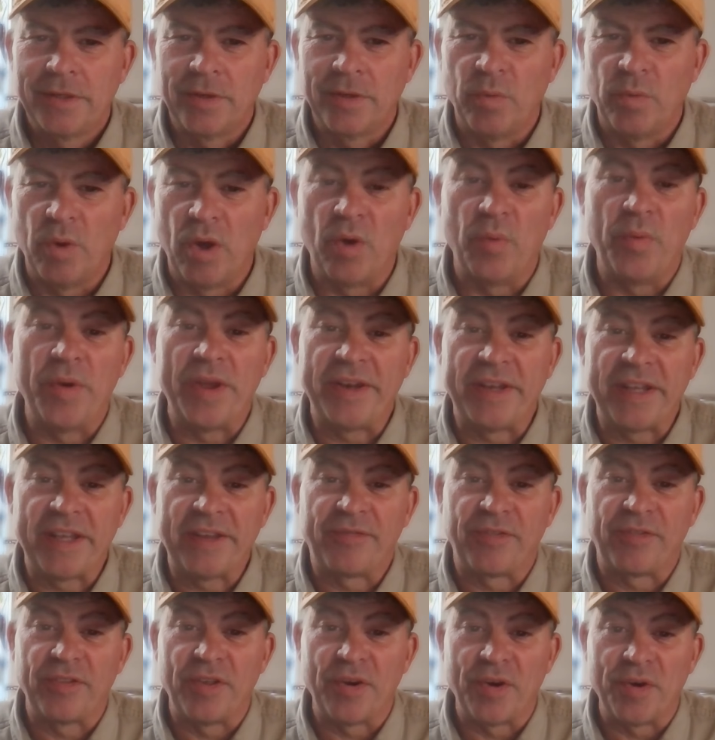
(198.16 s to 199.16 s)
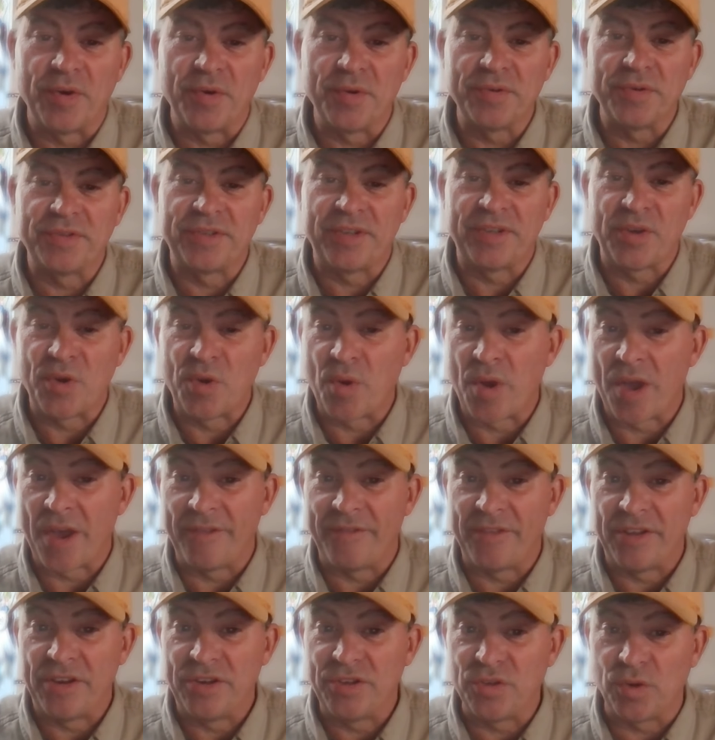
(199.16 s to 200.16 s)
Well, Wendy, for those who
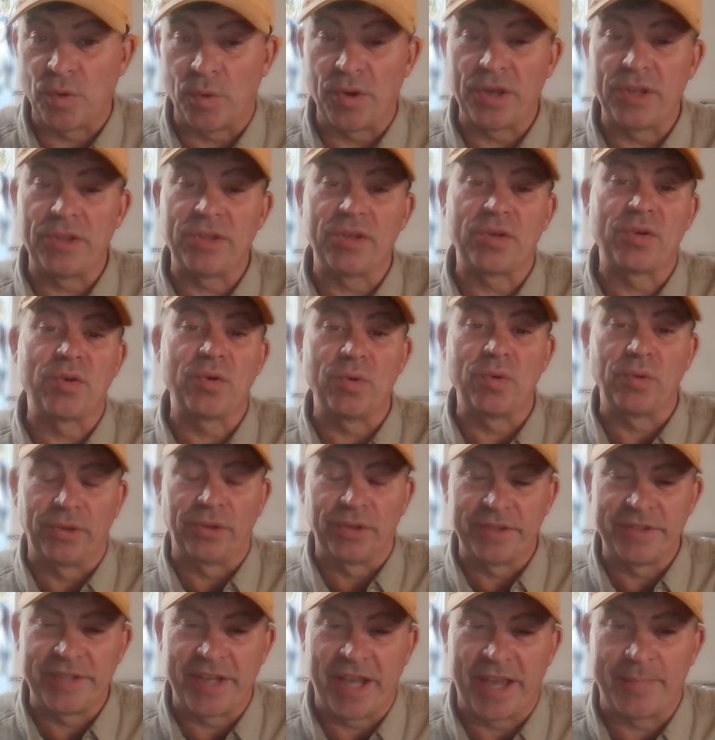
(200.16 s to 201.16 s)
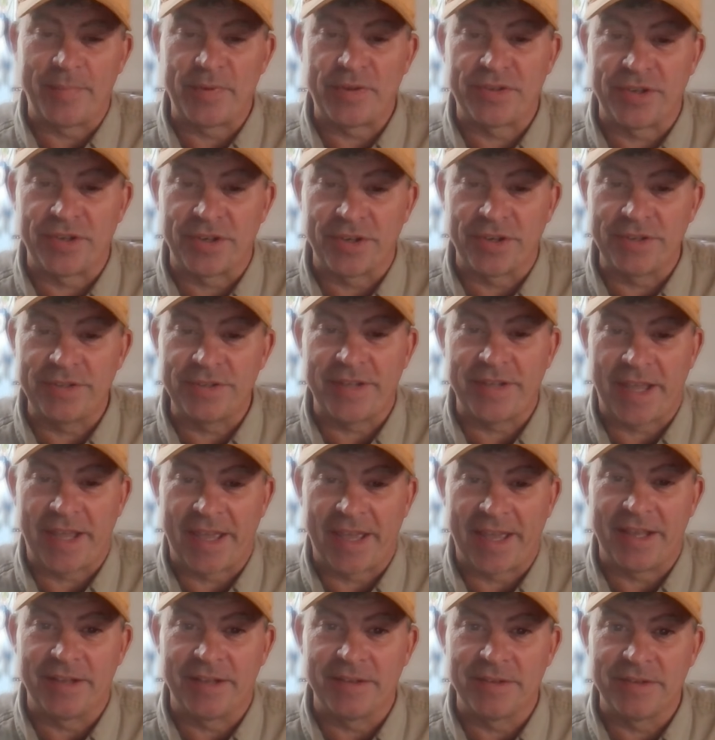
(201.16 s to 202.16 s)
have enjoyed the cooler temperatures
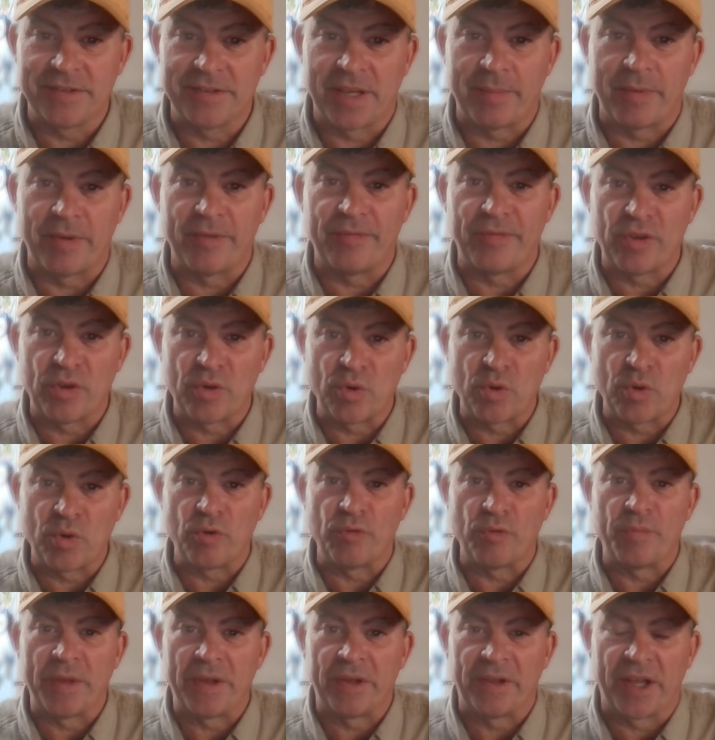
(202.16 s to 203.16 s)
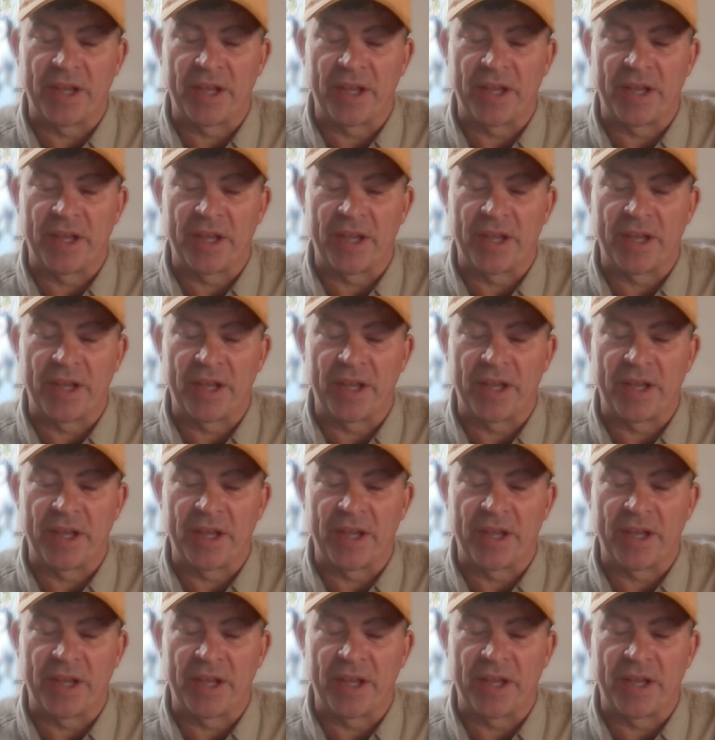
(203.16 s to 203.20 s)
and some of you who've been